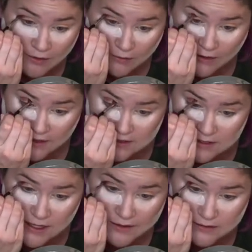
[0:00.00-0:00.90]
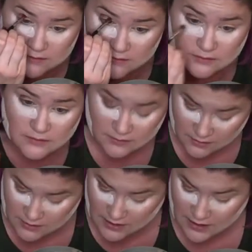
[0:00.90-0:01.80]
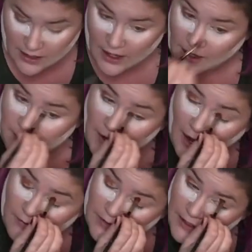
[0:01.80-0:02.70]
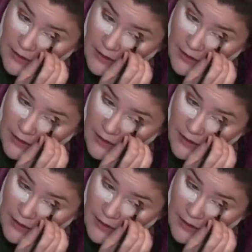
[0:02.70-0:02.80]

crease. And I'm not really